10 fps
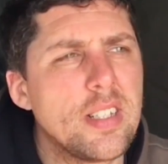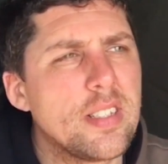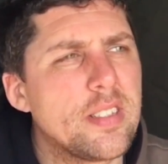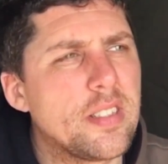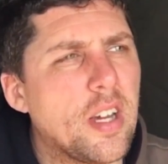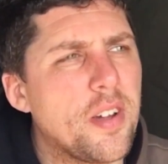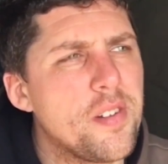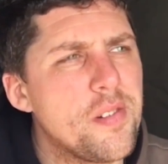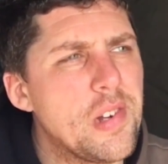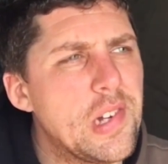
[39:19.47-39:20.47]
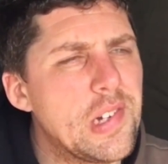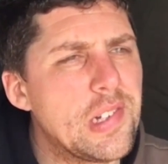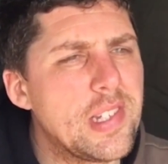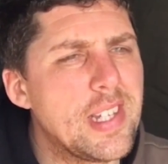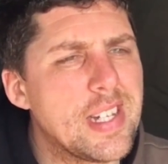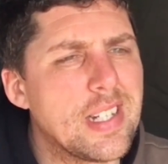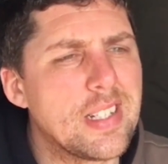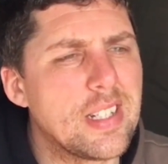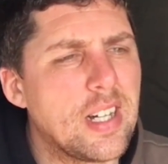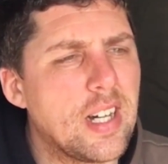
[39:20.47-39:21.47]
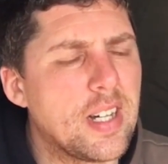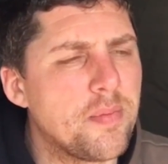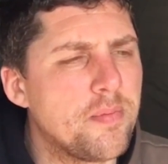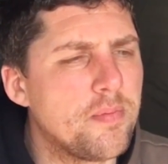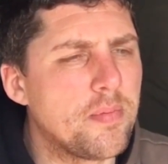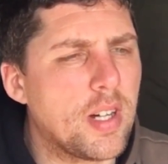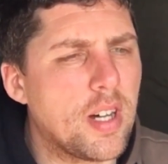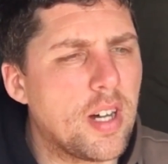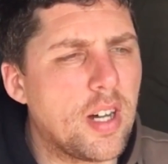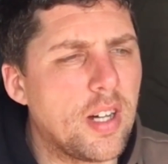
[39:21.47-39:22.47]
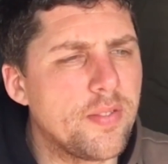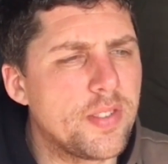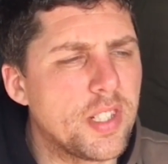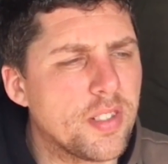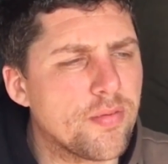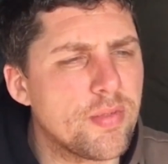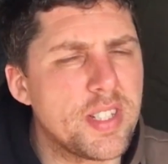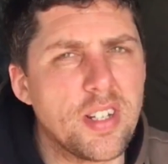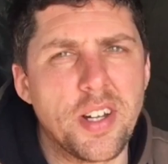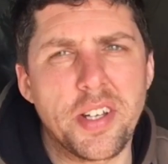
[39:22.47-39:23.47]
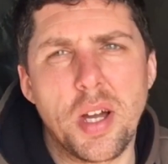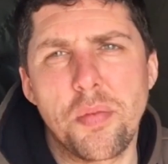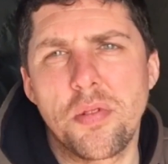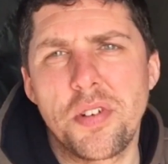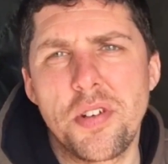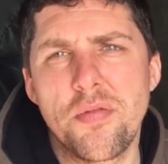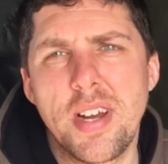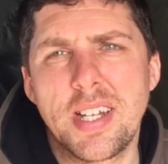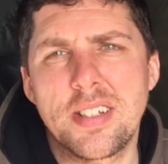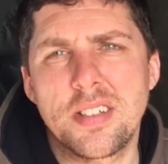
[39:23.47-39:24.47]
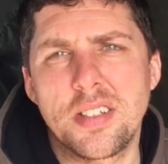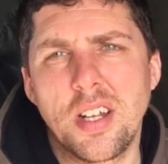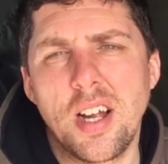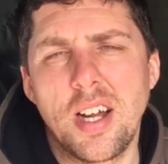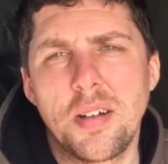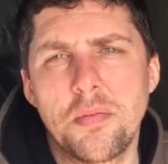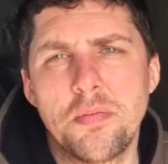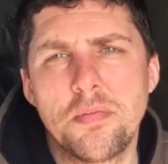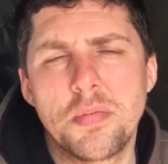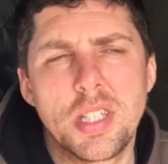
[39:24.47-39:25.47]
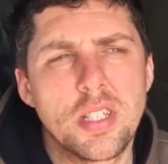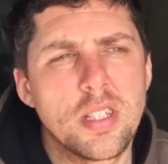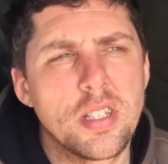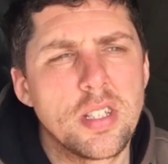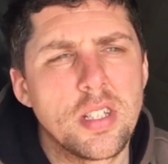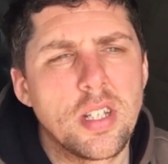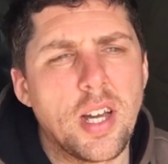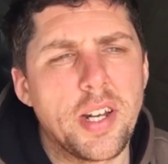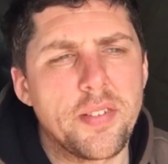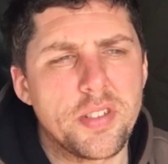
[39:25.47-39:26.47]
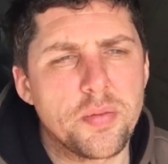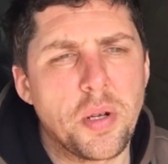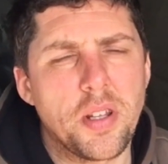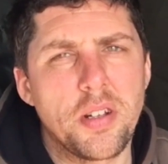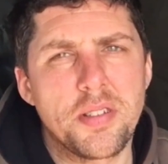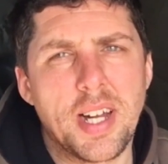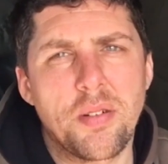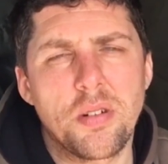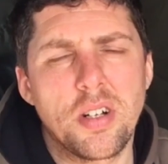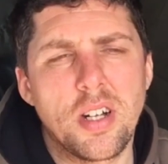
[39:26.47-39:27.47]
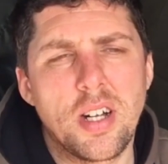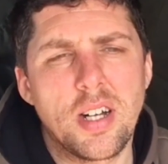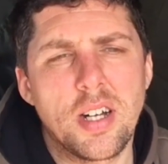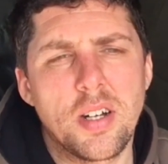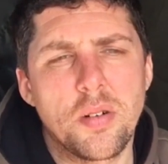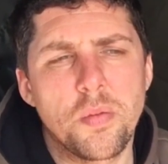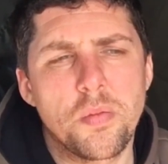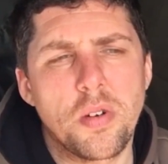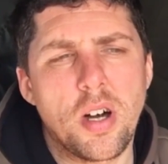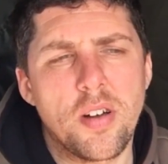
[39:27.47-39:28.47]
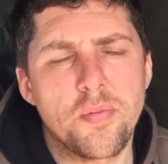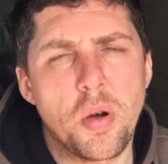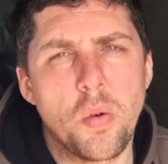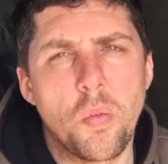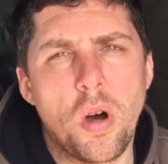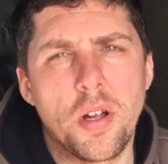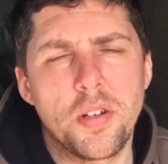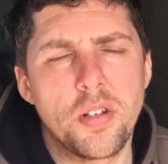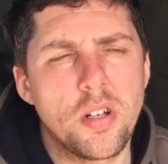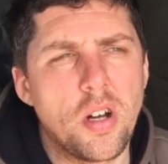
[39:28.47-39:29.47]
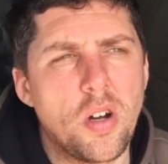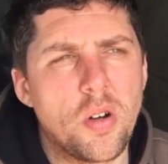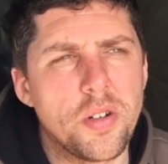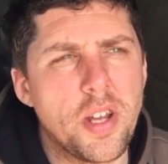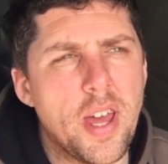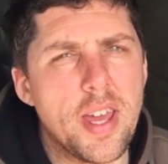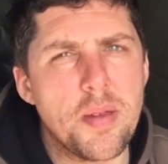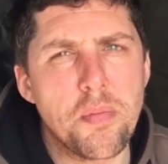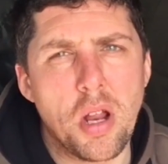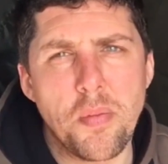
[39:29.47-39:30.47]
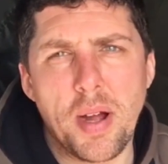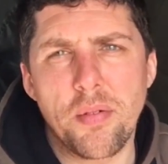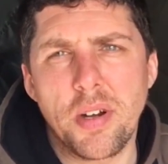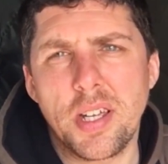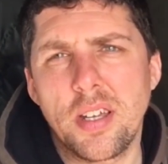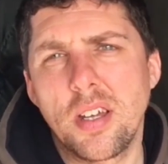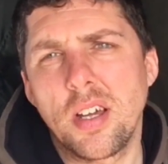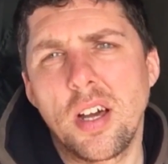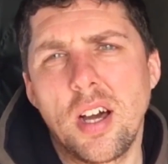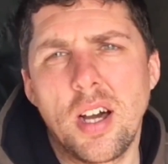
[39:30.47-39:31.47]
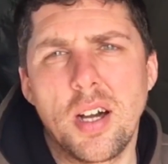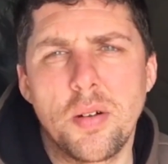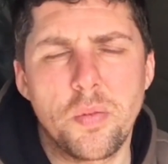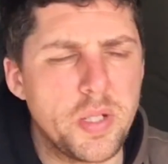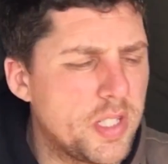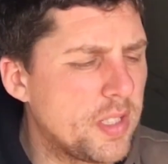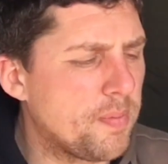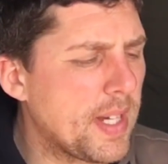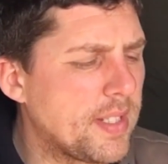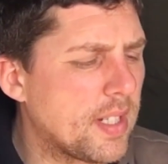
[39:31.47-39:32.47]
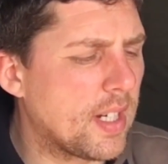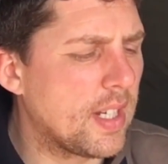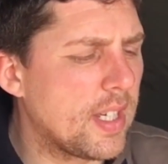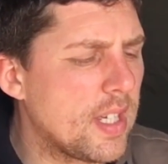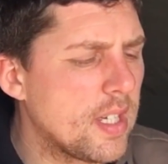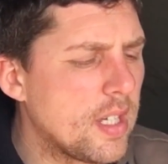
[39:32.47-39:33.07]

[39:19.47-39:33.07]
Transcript: So yeah, I've just retied a couple of new rigs, and I've just put those out. I've put one on a blowback rig, which is basically